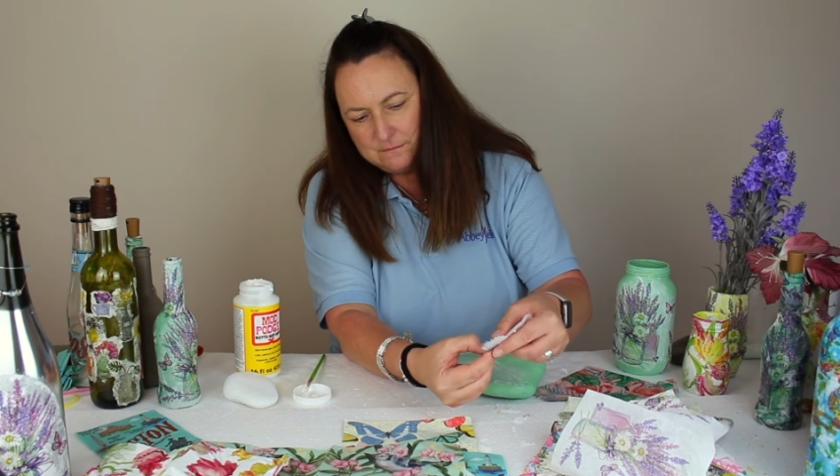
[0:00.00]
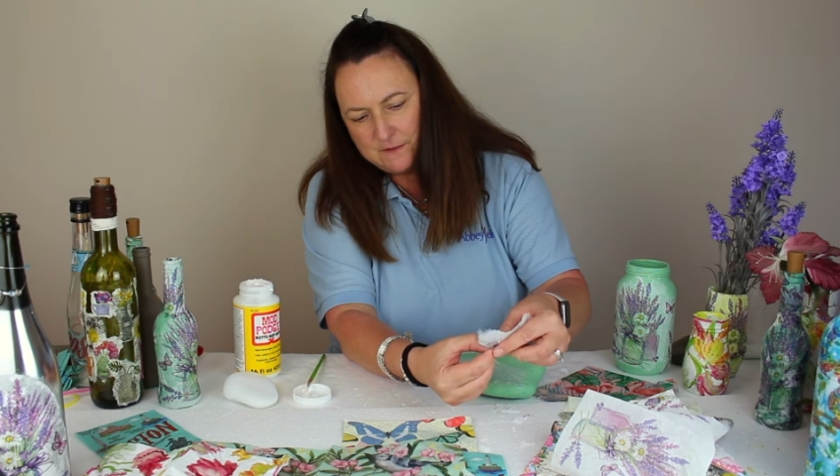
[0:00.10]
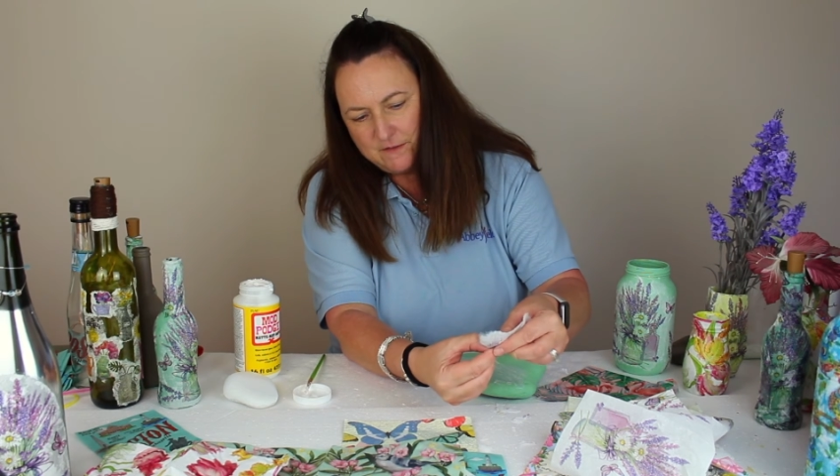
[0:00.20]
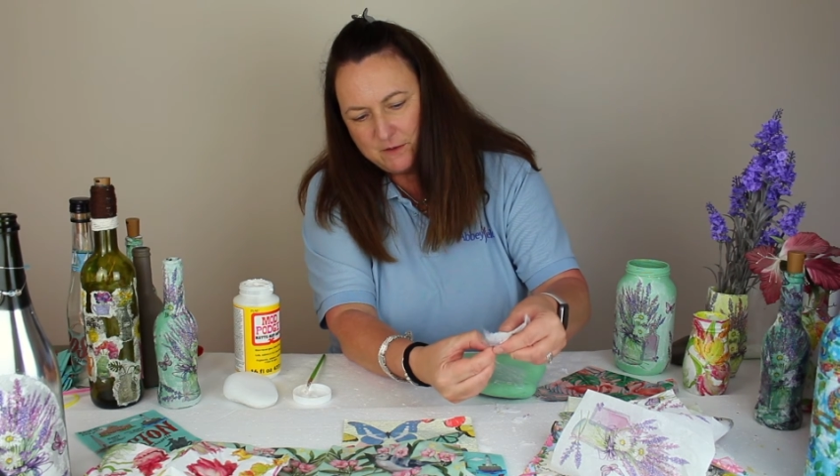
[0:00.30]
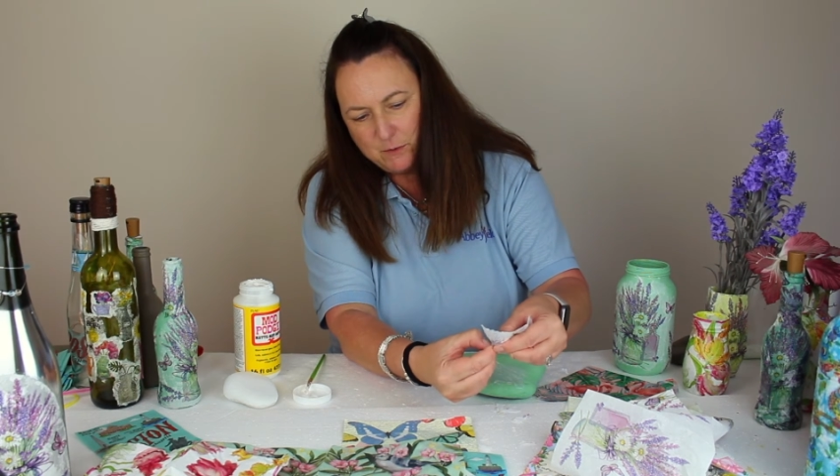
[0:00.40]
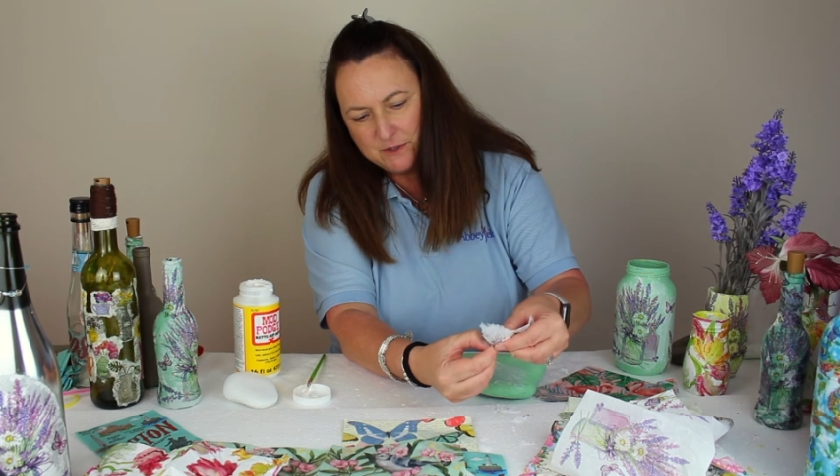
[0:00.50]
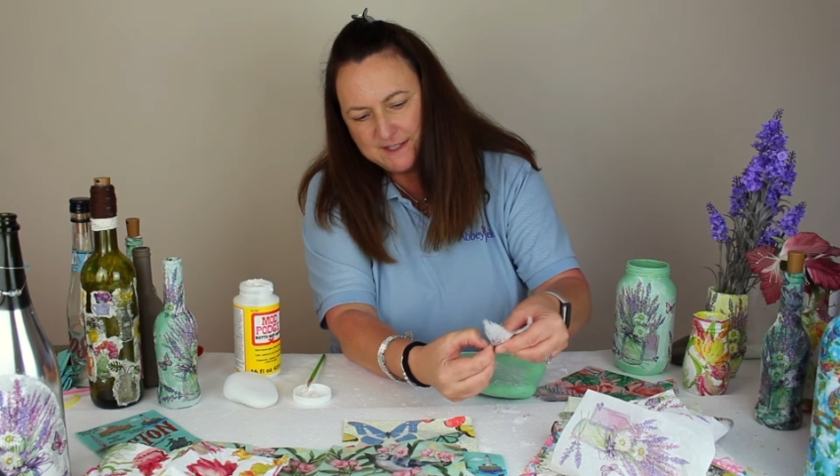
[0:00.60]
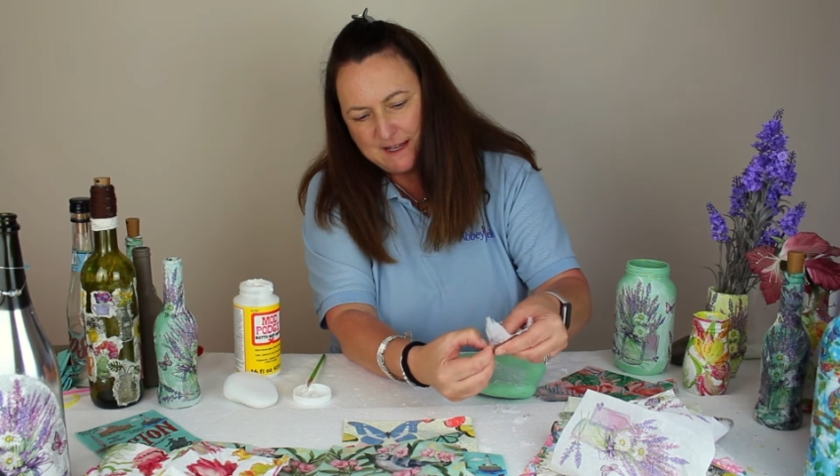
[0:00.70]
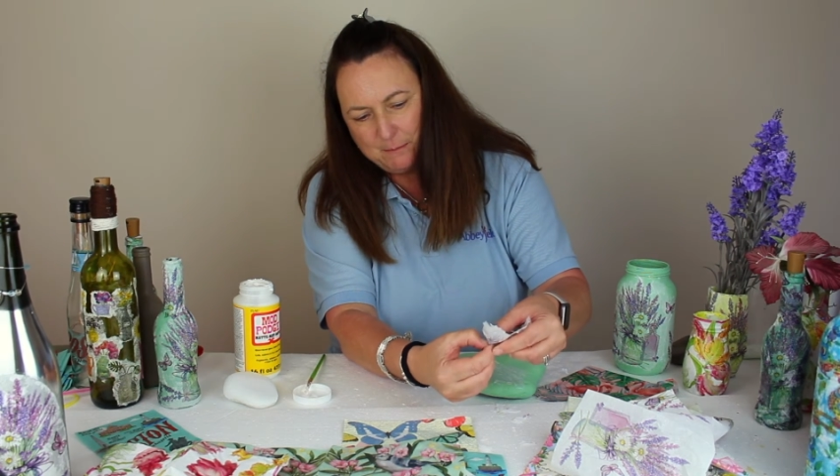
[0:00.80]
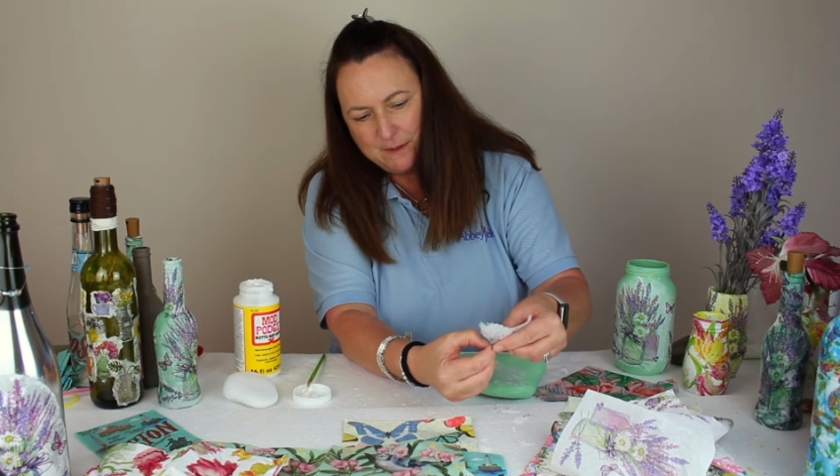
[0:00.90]
If you want to
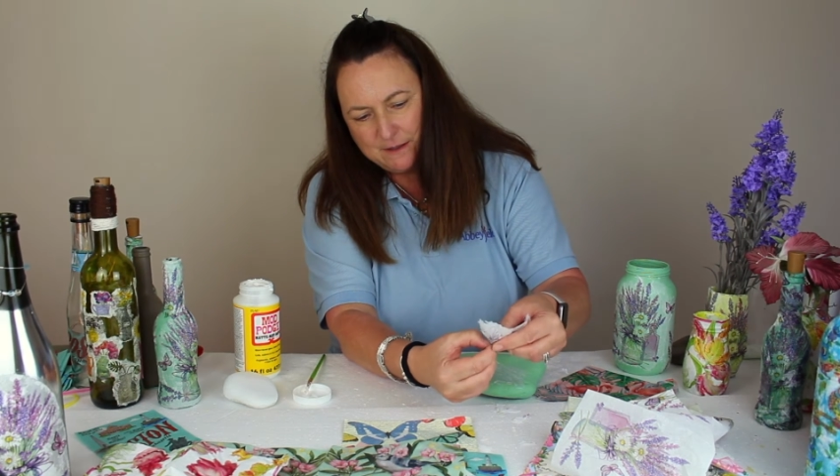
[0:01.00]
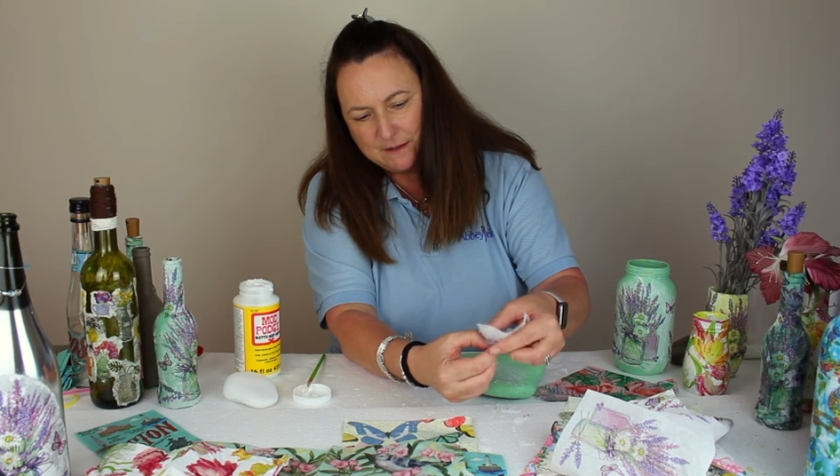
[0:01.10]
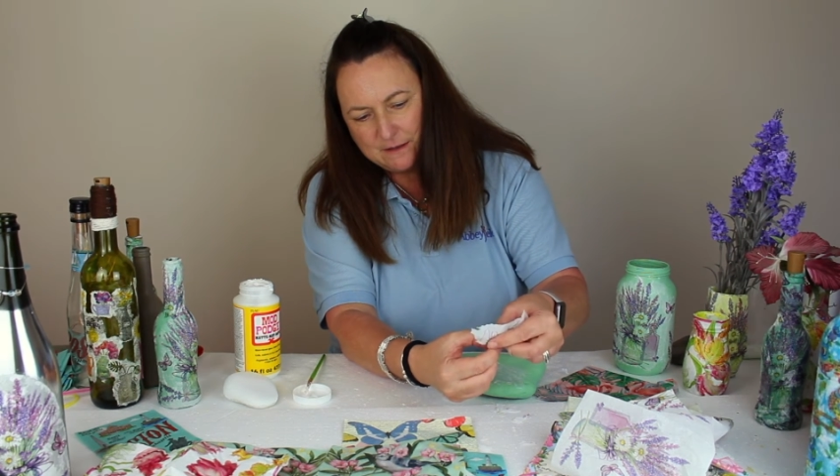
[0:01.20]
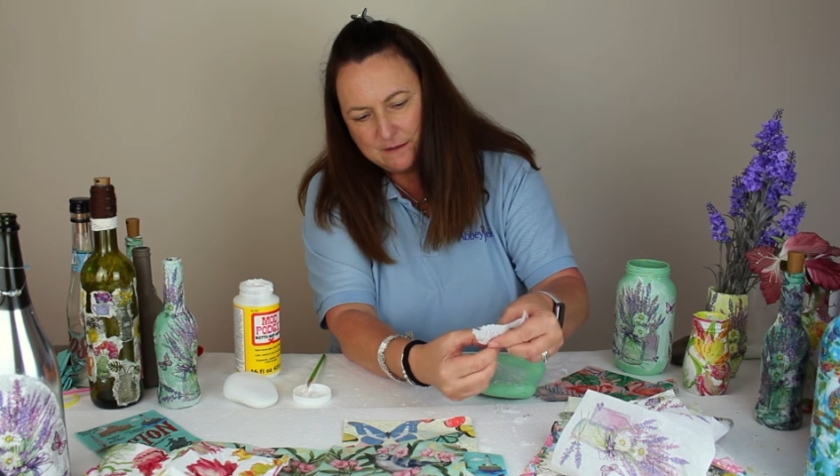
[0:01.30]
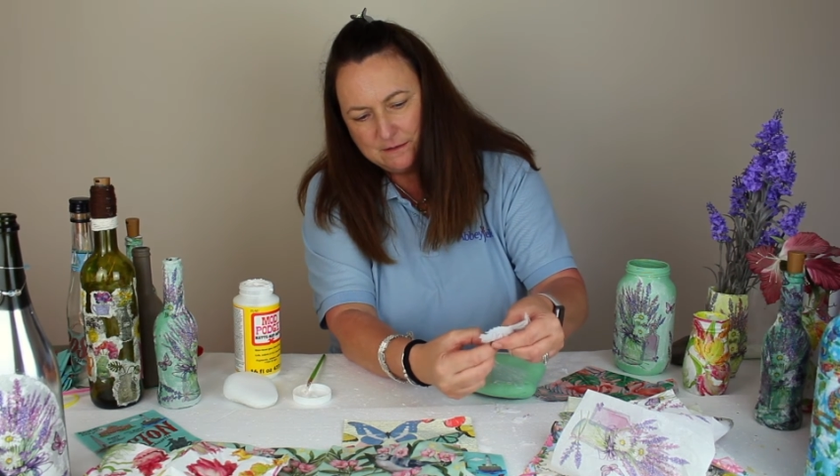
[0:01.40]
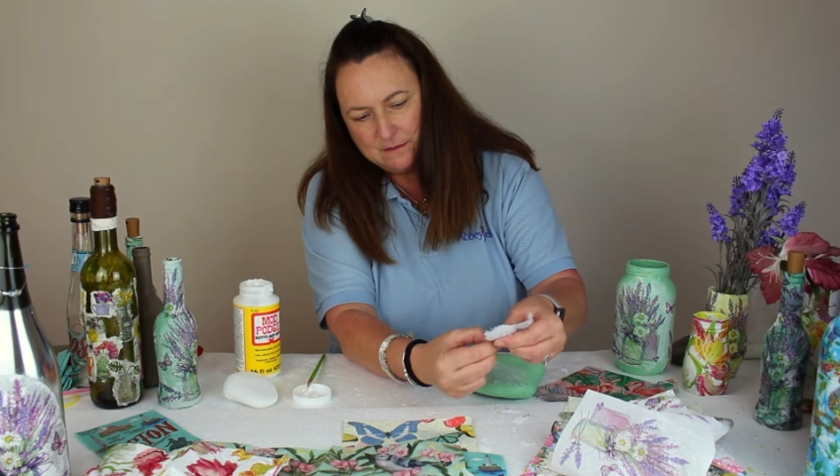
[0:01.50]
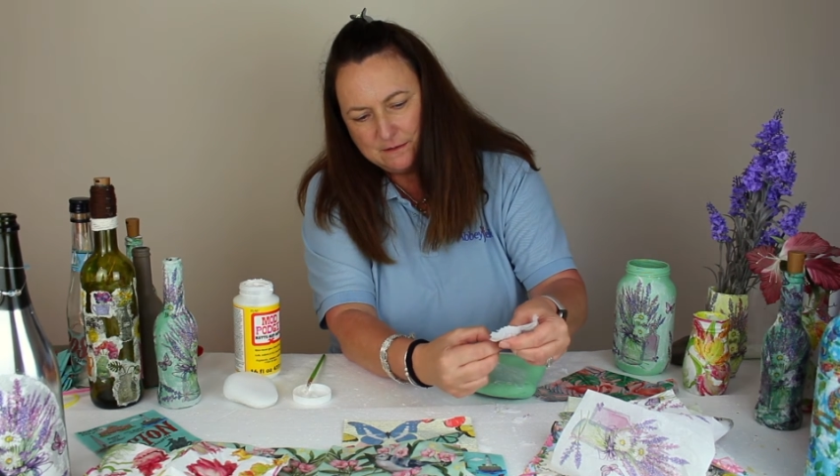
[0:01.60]
damp it, it can